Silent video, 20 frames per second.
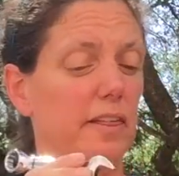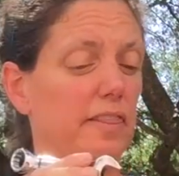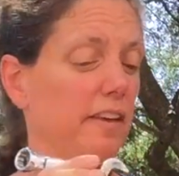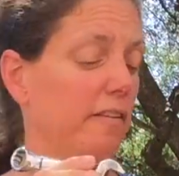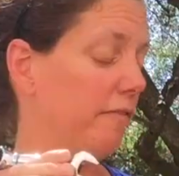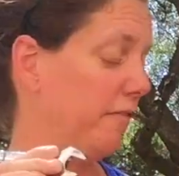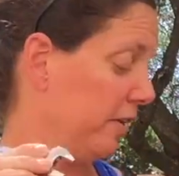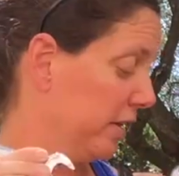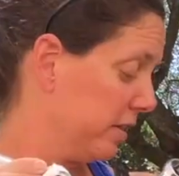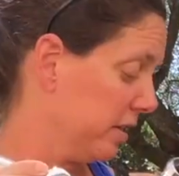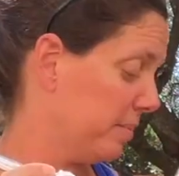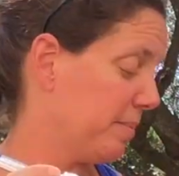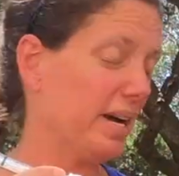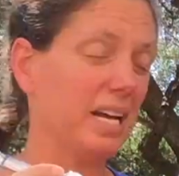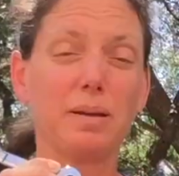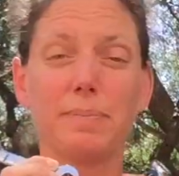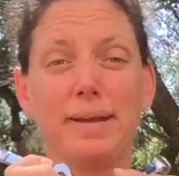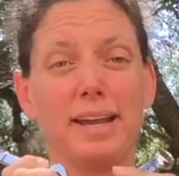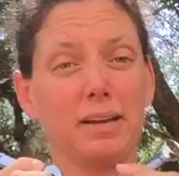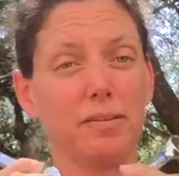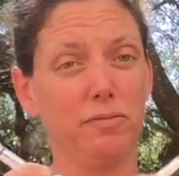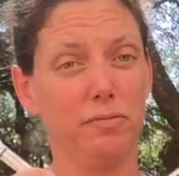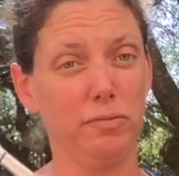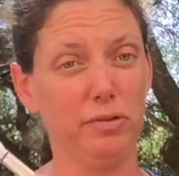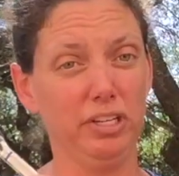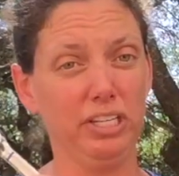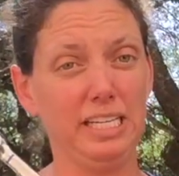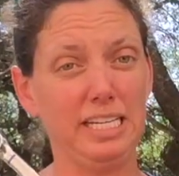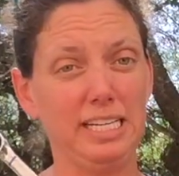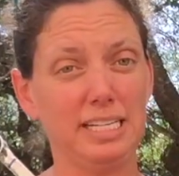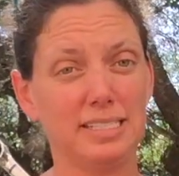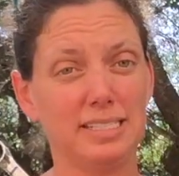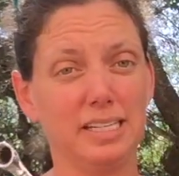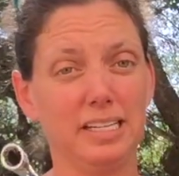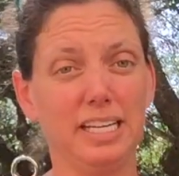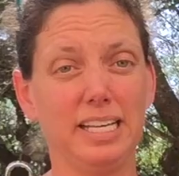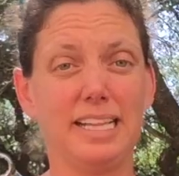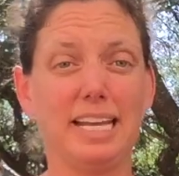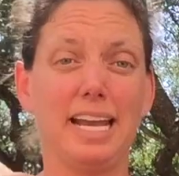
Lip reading: They fit in the bike bag really easily.